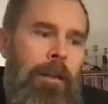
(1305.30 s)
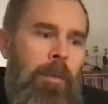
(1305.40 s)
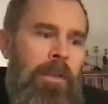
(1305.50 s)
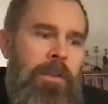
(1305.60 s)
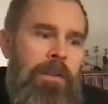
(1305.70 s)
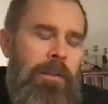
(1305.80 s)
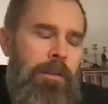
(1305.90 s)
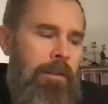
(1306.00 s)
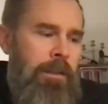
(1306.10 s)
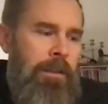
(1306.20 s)
emissions.
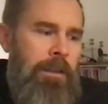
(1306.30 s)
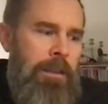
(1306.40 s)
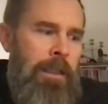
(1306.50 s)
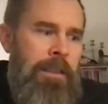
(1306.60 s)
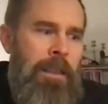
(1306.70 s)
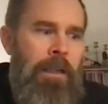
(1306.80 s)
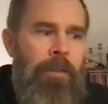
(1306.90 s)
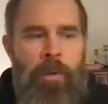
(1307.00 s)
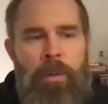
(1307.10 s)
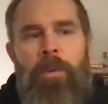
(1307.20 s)
So that's kind
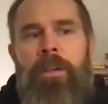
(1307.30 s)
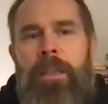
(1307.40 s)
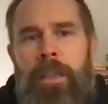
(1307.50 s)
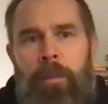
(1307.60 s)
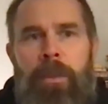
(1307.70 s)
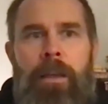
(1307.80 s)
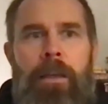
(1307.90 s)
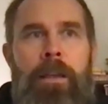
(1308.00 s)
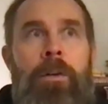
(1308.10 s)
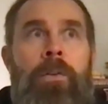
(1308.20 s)
of, we want to keep
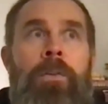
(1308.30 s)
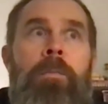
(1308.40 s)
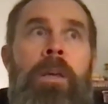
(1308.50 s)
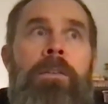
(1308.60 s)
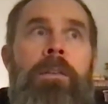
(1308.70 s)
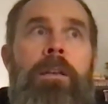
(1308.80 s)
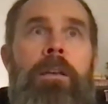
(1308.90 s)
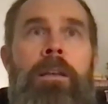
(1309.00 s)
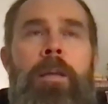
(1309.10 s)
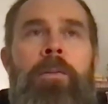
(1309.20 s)
that, and it also
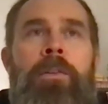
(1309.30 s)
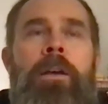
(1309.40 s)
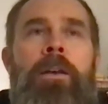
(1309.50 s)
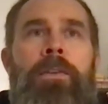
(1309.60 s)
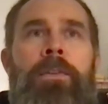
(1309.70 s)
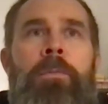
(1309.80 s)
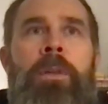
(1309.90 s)
enables us.